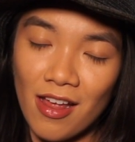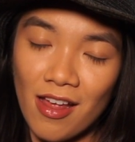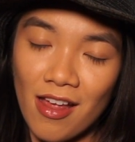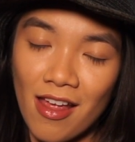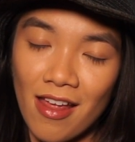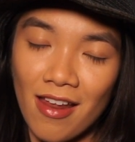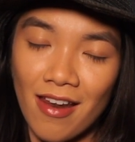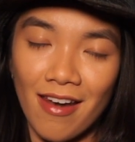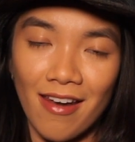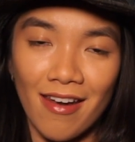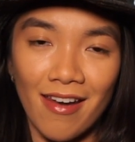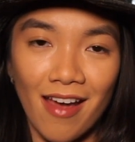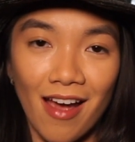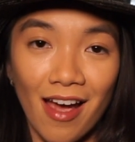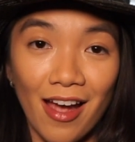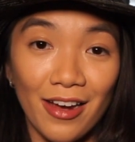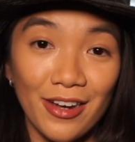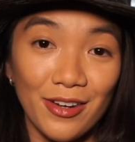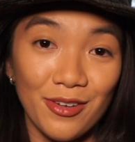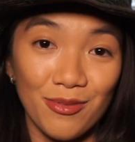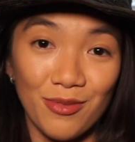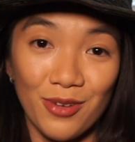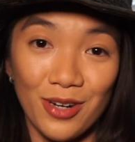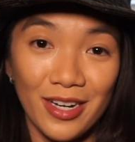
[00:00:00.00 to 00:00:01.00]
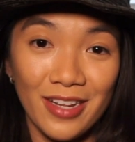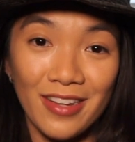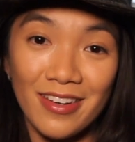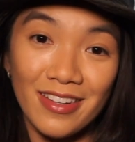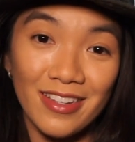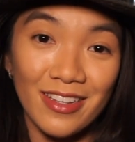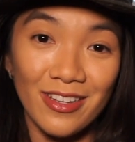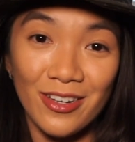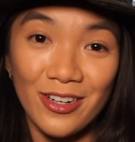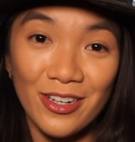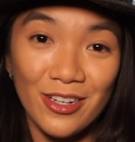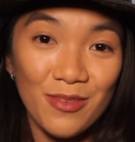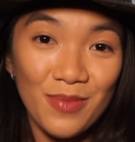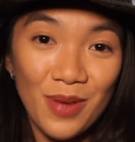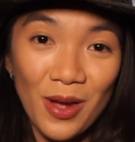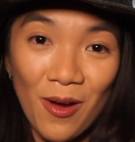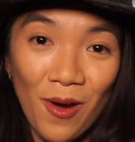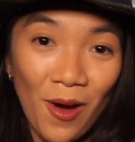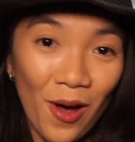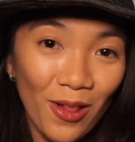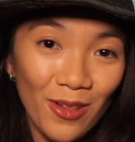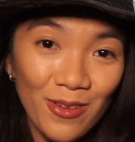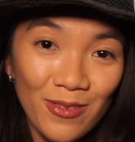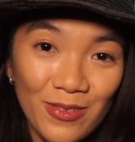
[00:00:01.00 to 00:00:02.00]
and I wanted to learn about
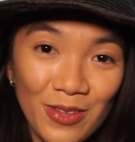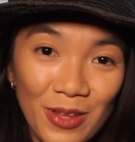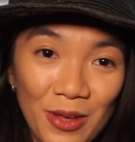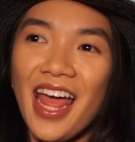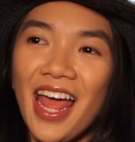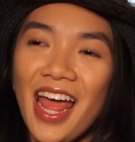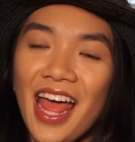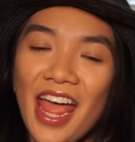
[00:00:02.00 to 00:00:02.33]
all of them.